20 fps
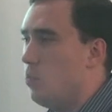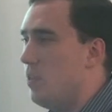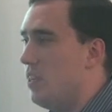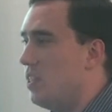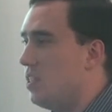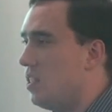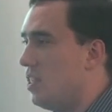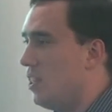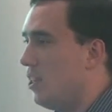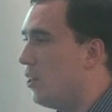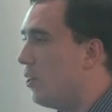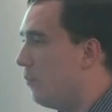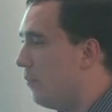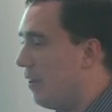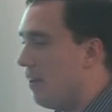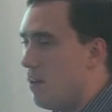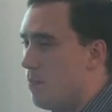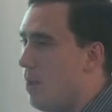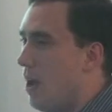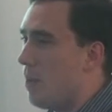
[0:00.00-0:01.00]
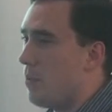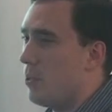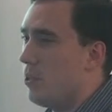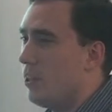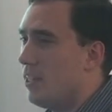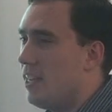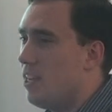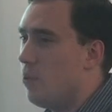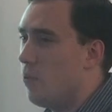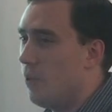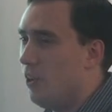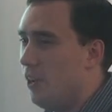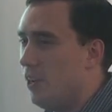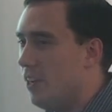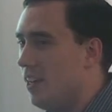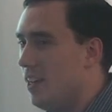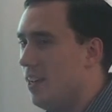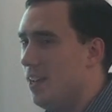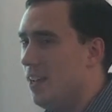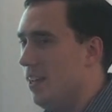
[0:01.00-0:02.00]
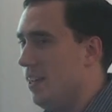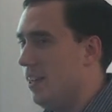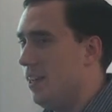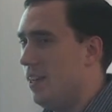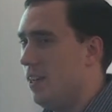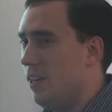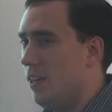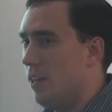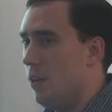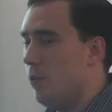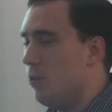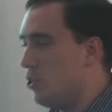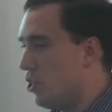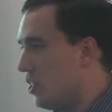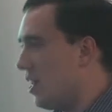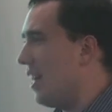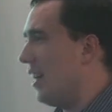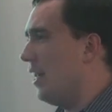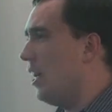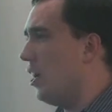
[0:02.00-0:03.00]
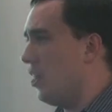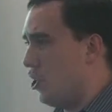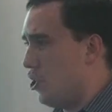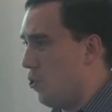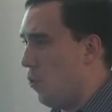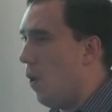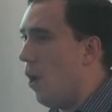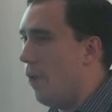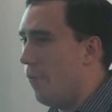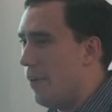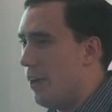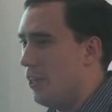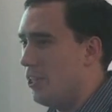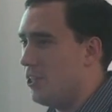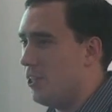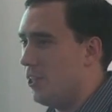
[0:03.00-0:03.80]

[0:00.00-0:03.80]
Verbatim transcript: CPC on a very popular keyword, it was just kind of cutting you off at a